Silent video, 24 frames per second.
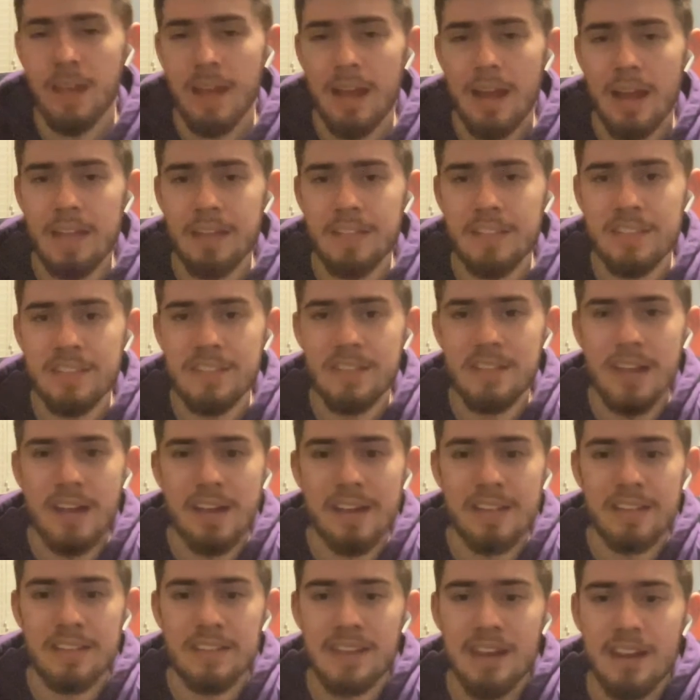I'm just
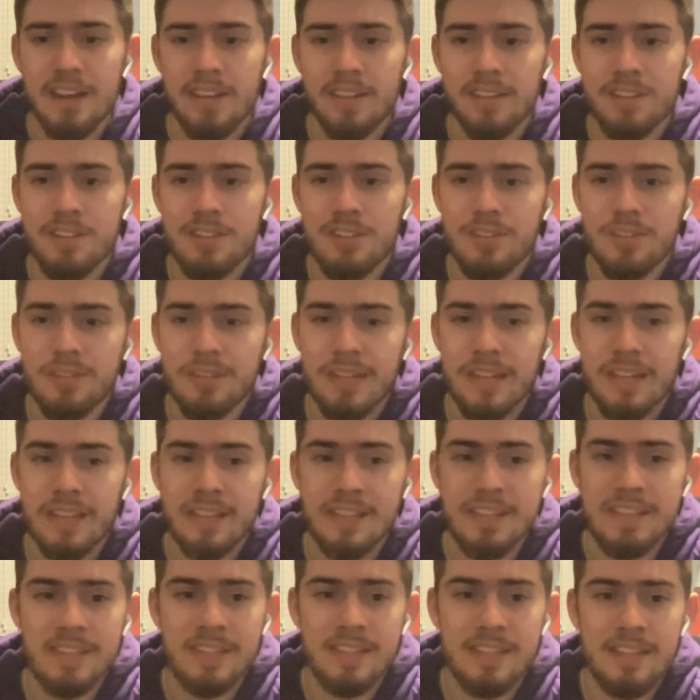not entirely sure that
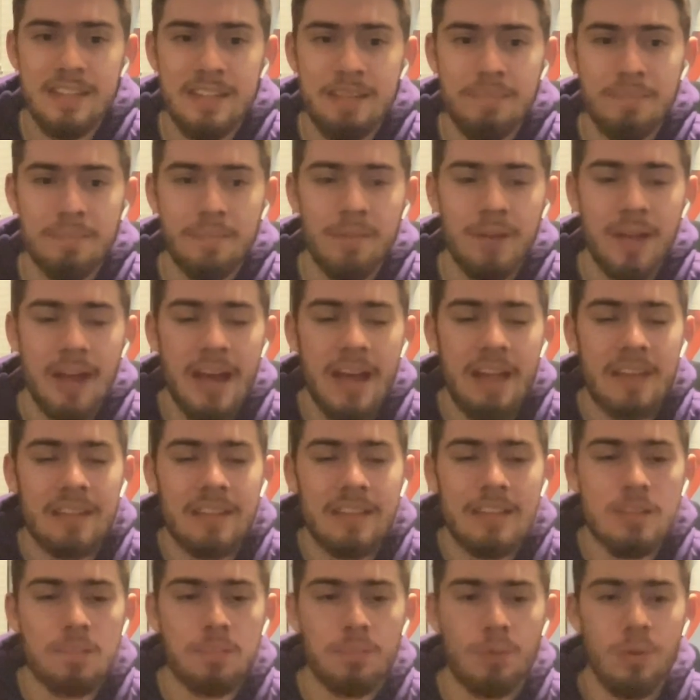this team at
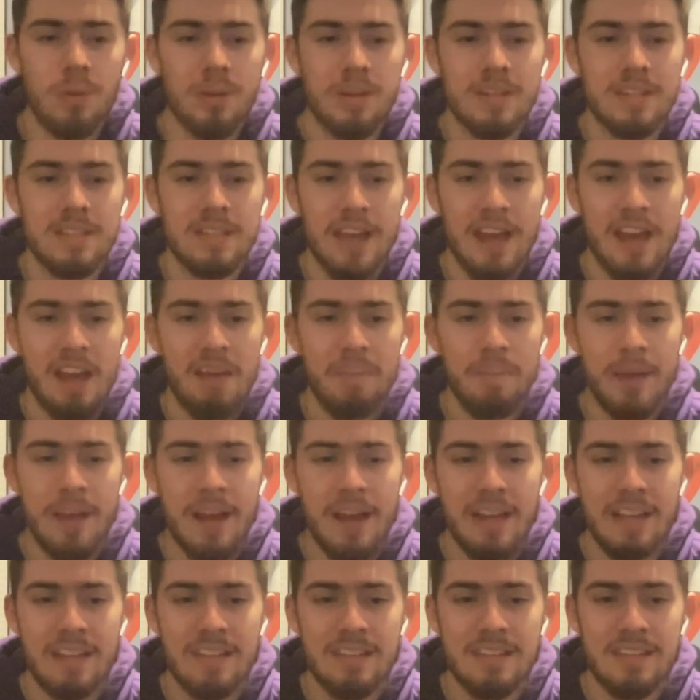this point in time
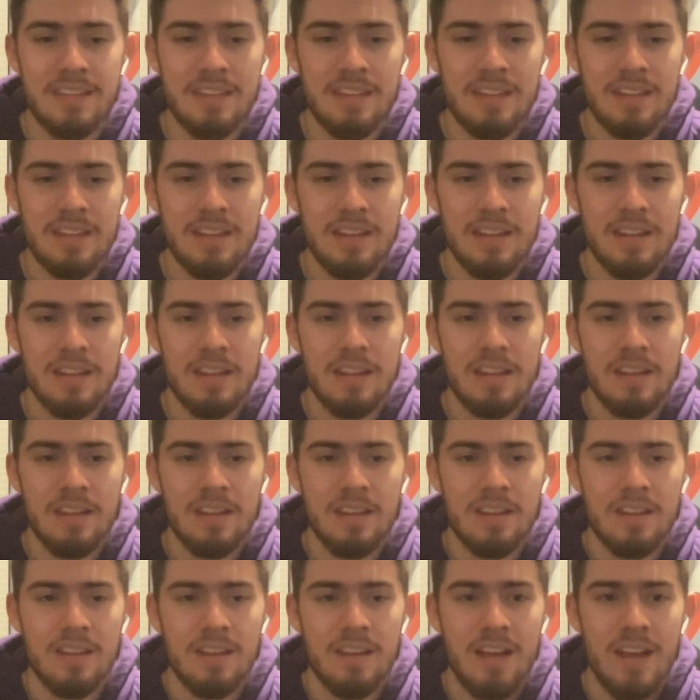has
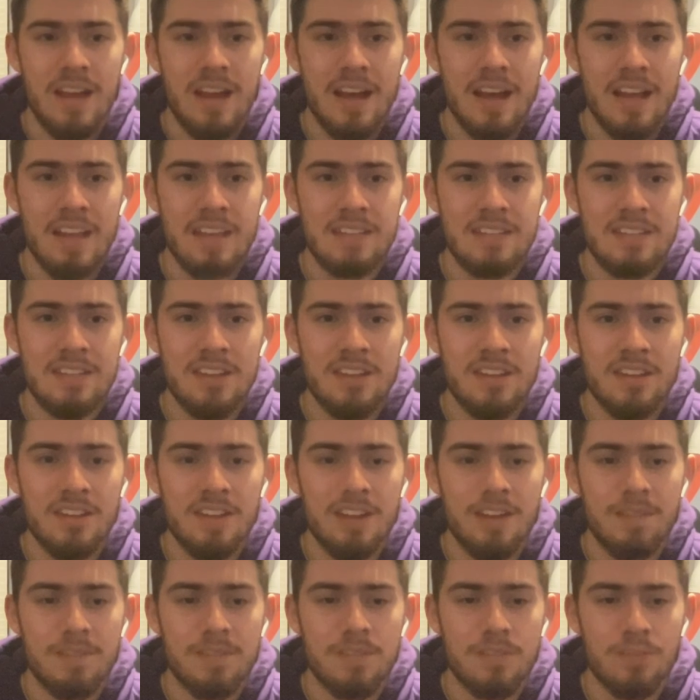done
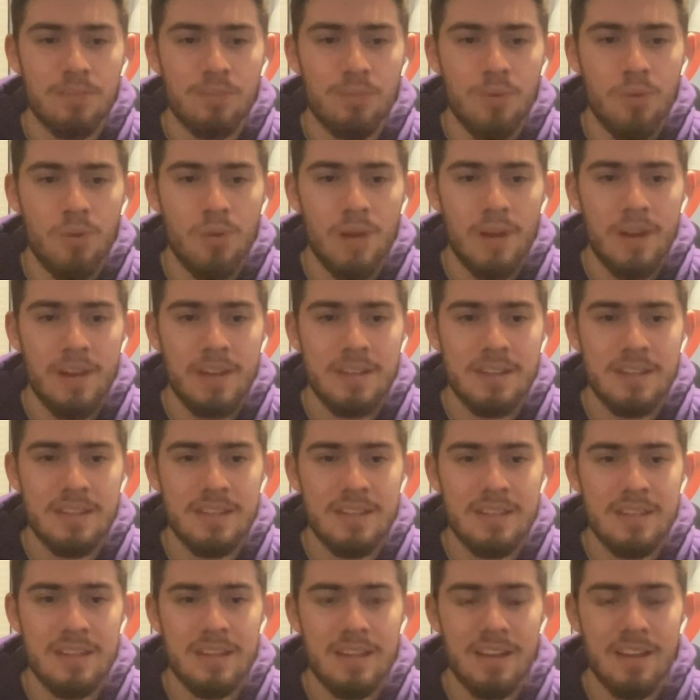enough to
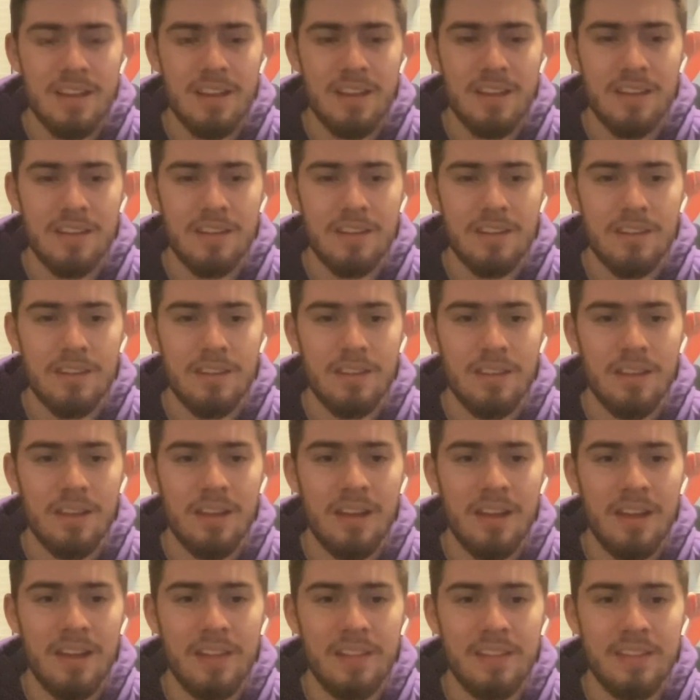warrant
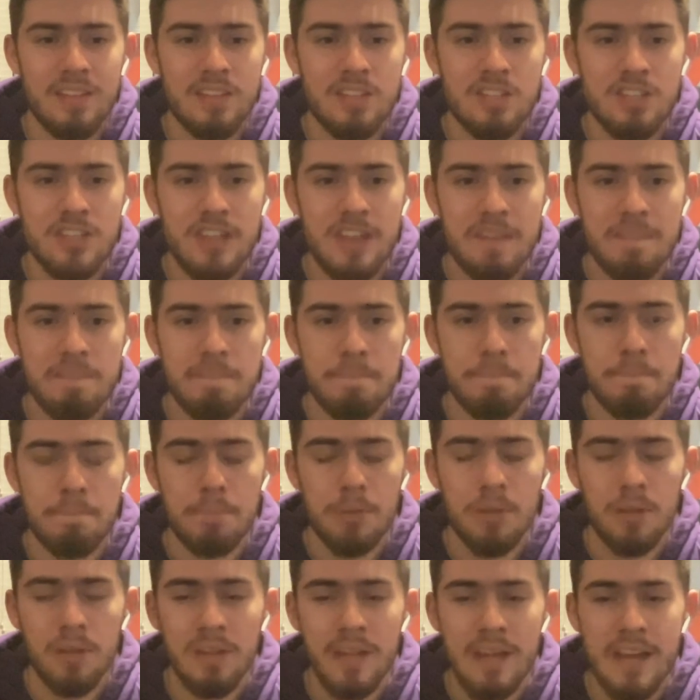legit
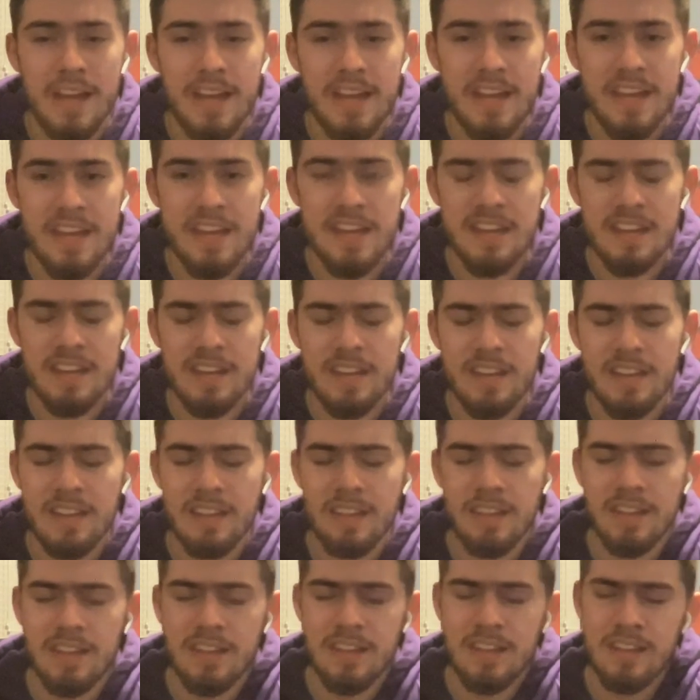play-in
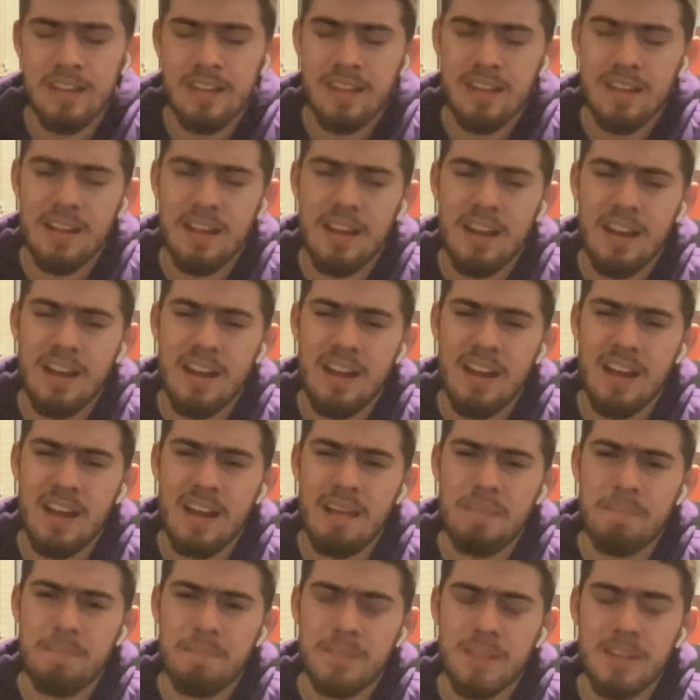
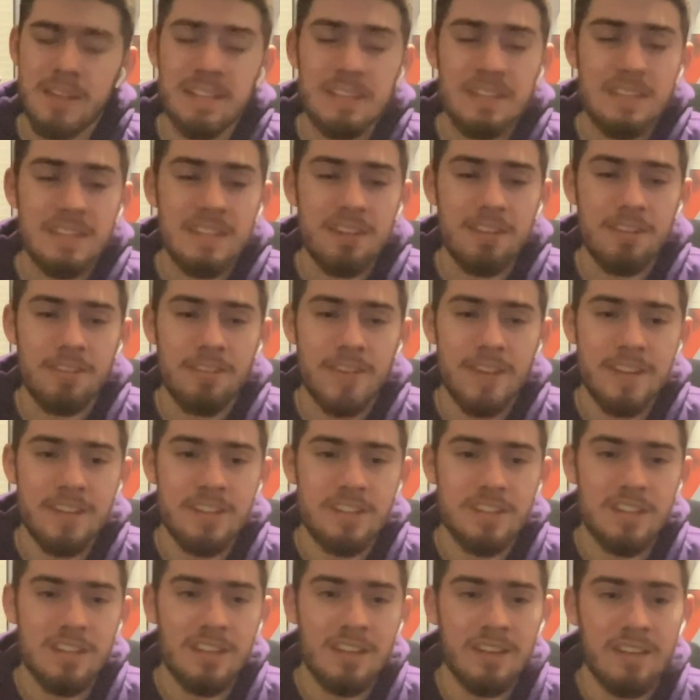
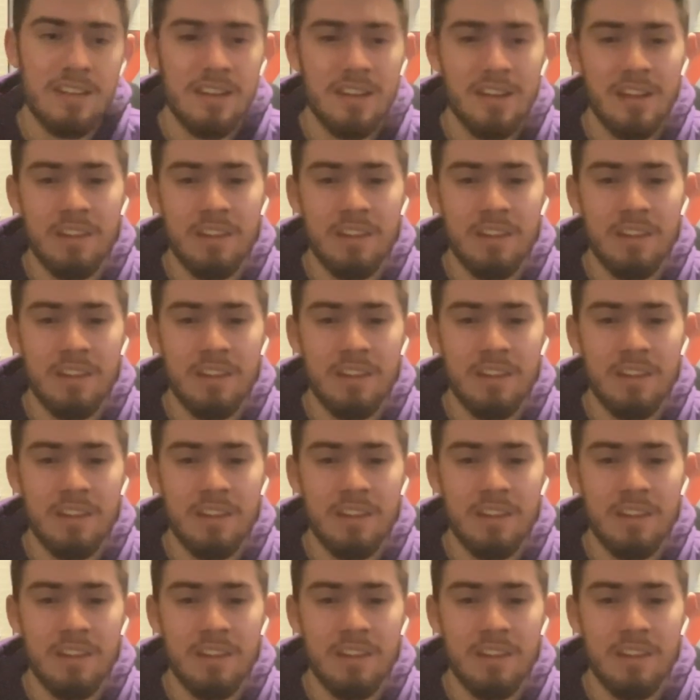consideration.